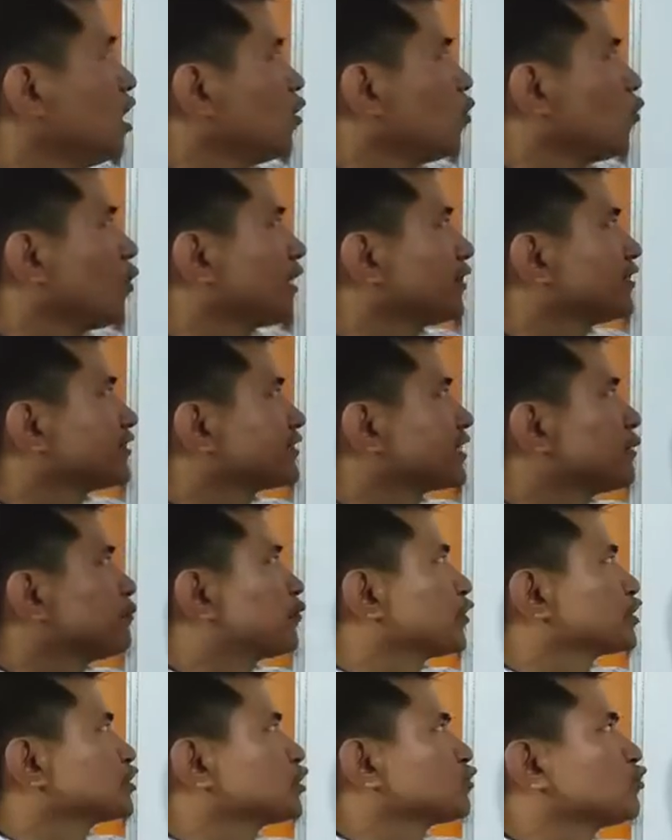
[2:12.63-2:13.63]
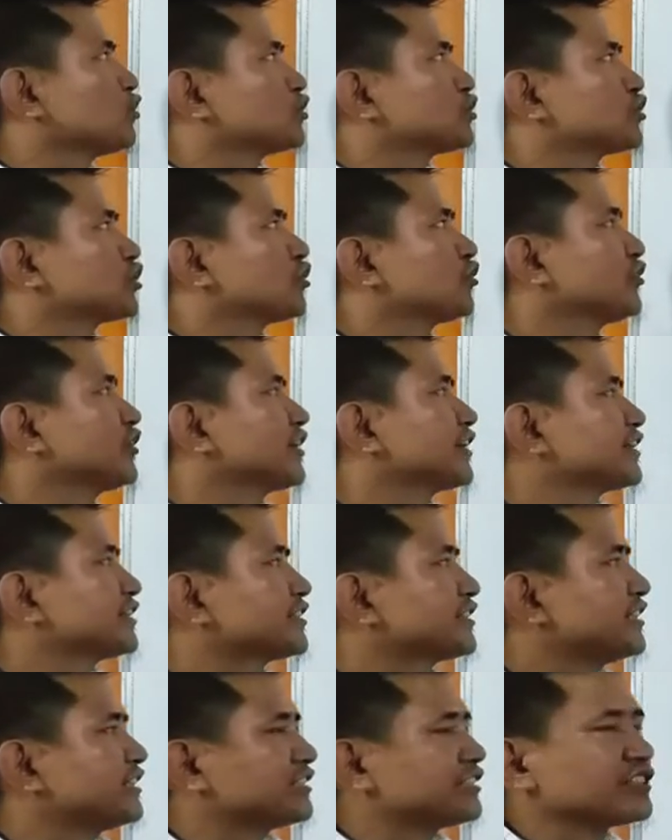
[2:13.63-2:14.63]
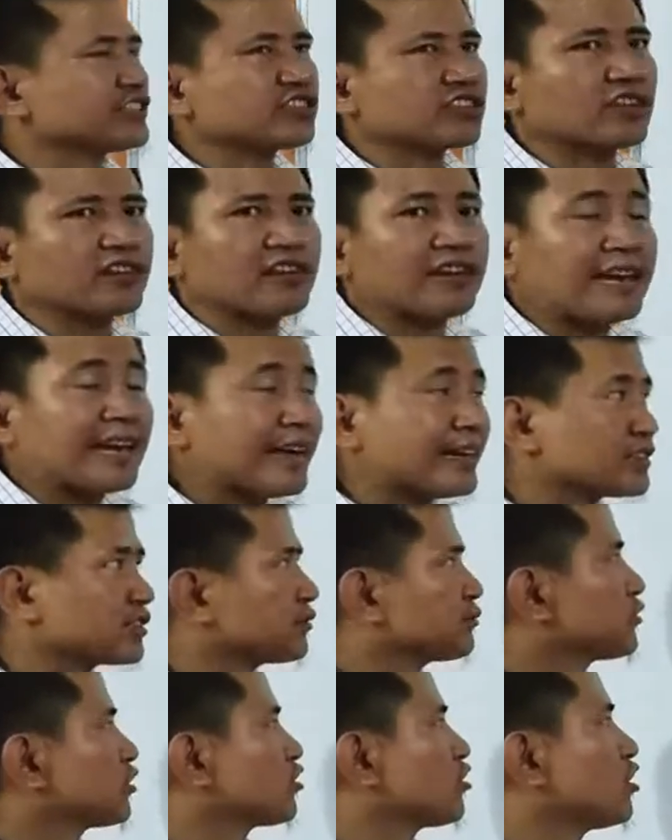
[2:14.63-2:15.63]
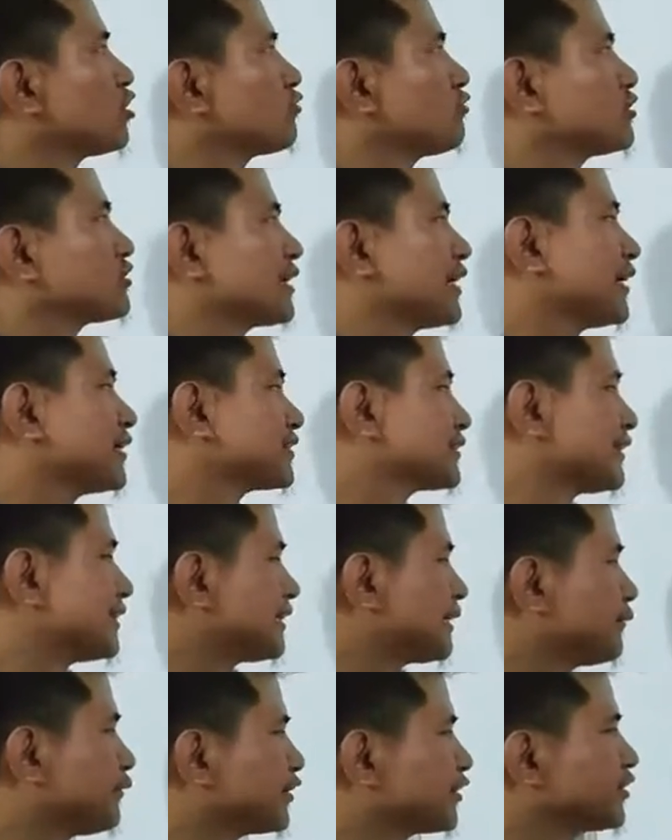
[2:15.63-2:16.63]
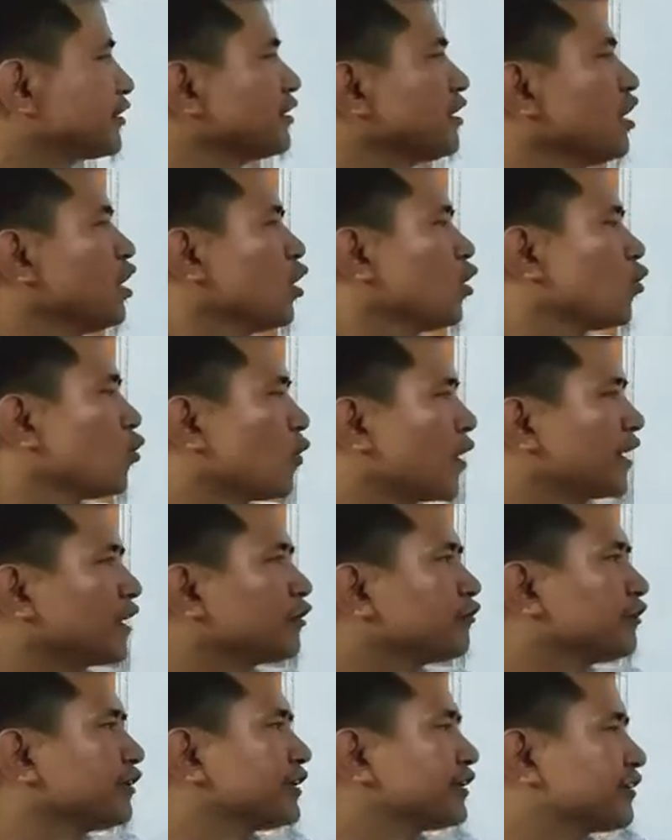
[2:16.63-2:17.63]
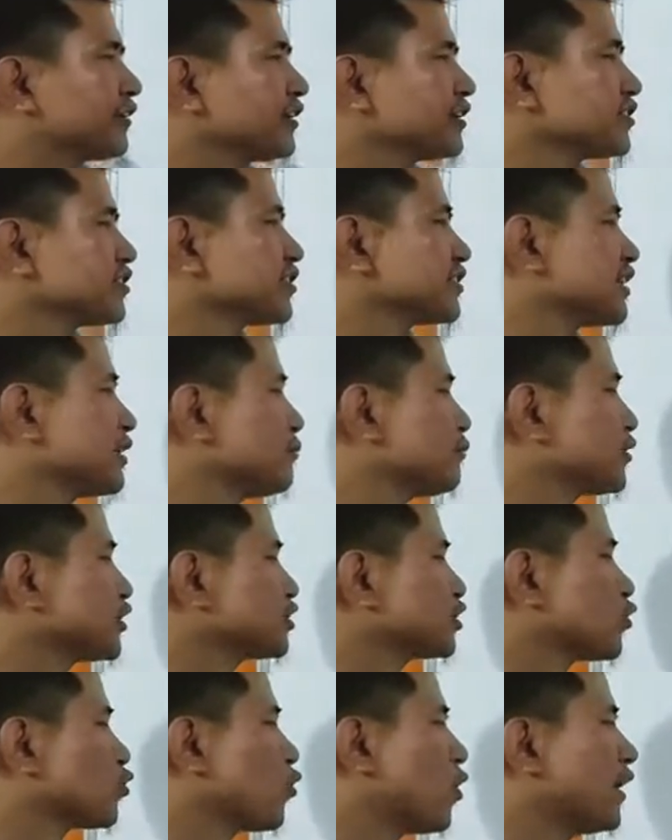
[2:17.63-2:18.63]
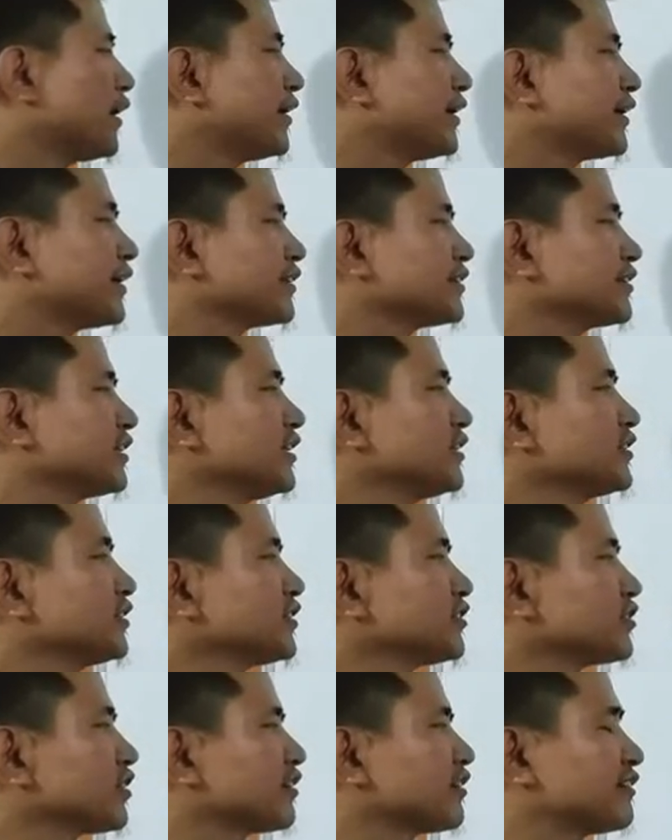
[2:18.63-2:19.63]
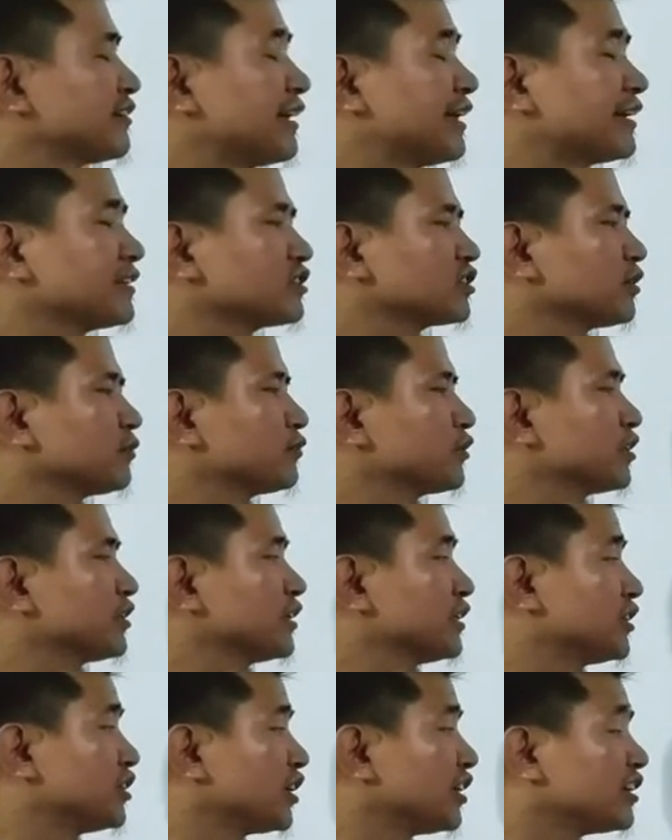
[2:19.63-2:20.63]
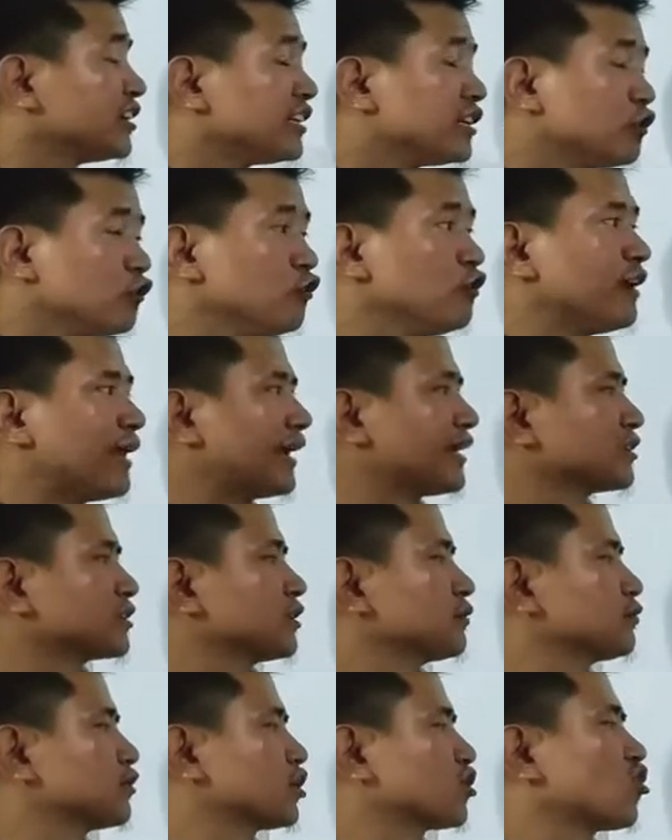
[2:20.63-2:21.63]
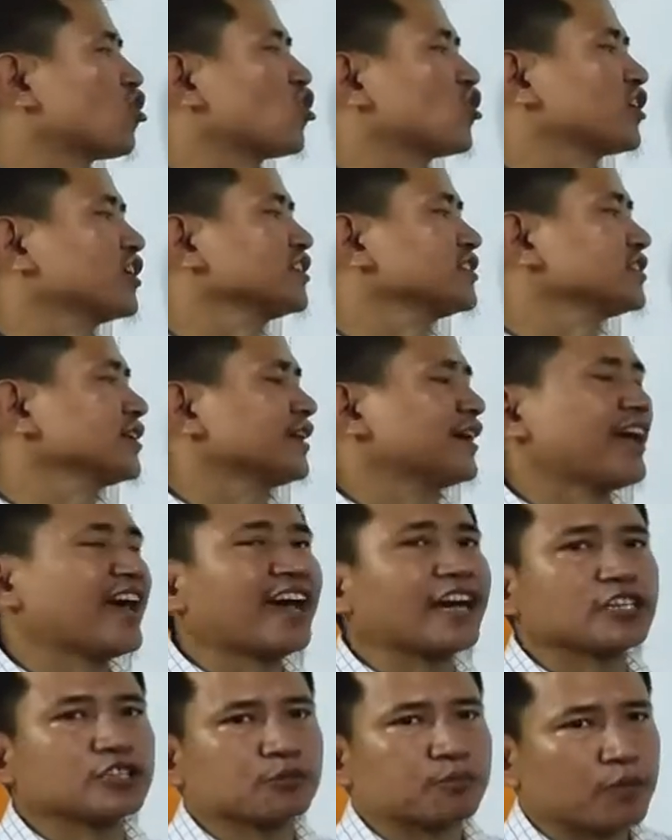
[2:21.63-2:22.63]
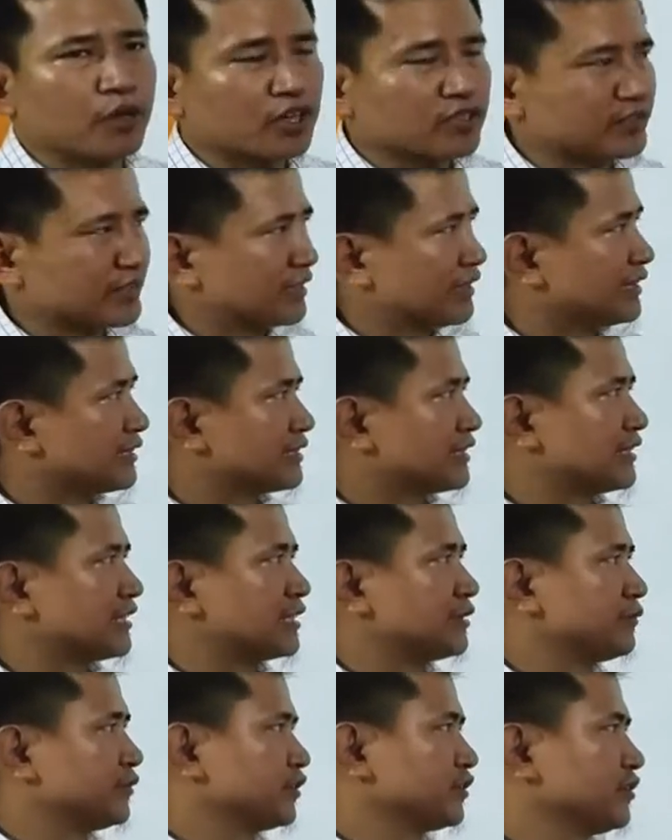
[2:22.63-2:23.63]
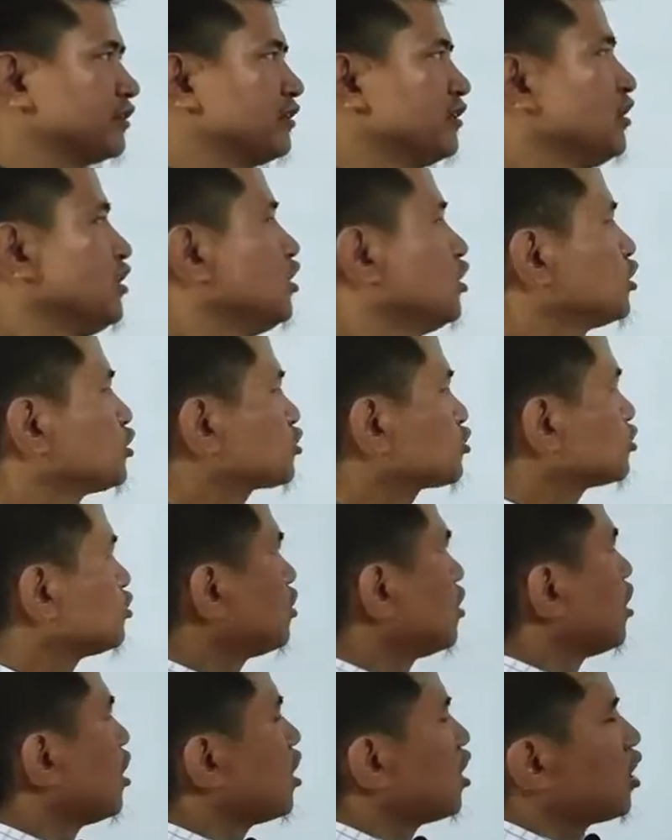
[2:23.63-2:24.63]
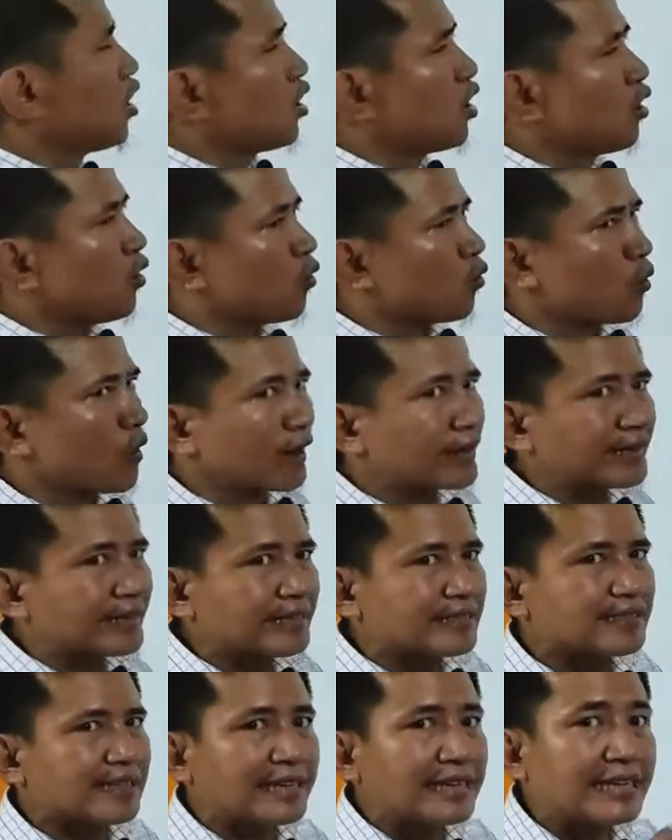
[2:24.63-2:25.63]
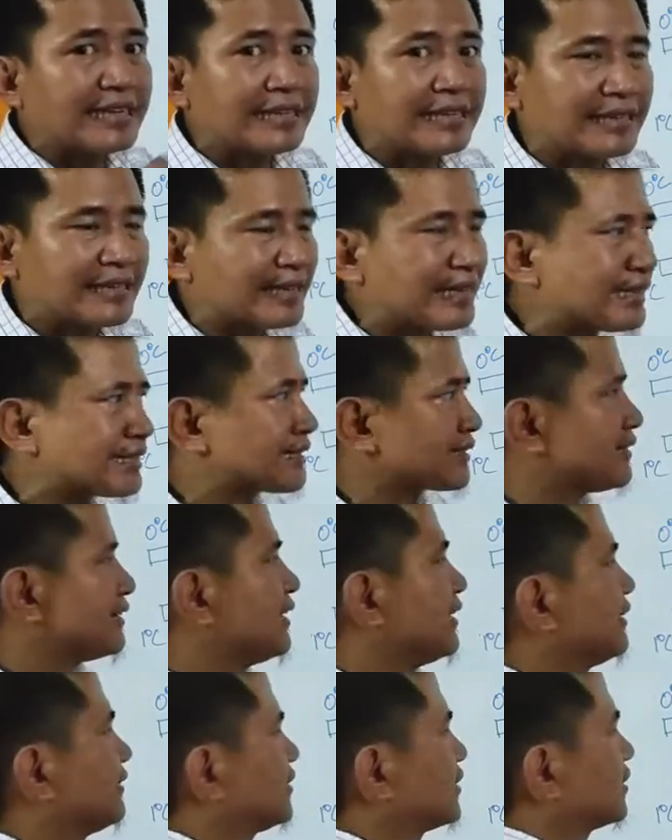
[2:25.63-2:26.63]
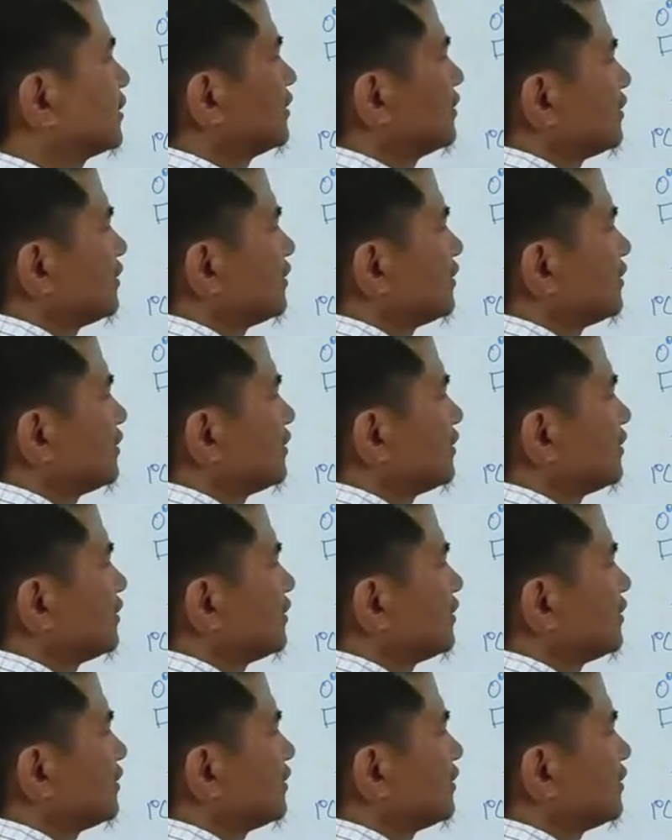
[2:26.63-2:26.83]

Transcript: When the temperature was 0 degrees Celsius, the length of the rod was x centimeter. When you increase the temperature 1 degree Celsius, the length of the new length of the rod is x plus a centimeter. So what is the increased length?